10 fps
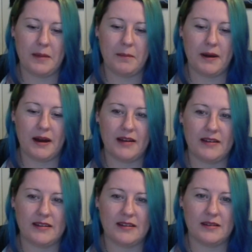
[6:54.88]

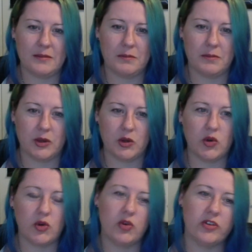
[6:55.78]
but
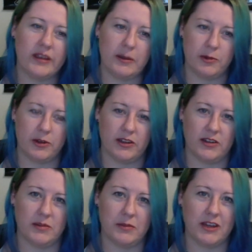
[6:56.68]
because he wanted
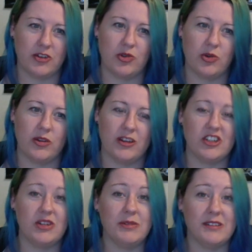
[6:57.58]
to make sure that
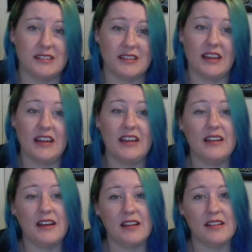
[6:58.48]
she was seen
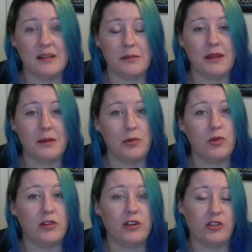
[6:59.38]
as something more
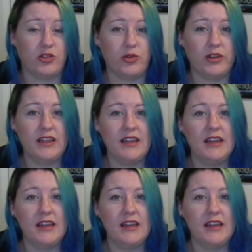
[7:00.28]
than a toy